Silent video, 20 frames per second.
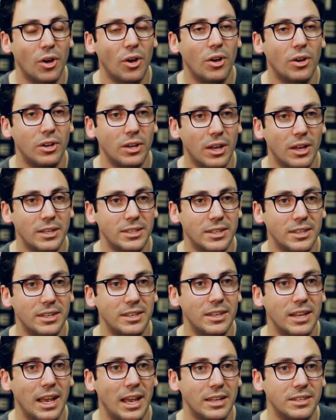call us
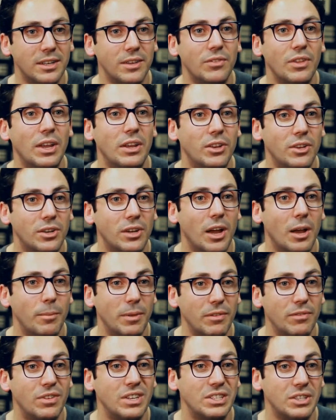and ask if they could
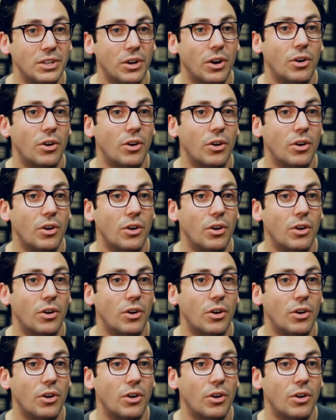come and visit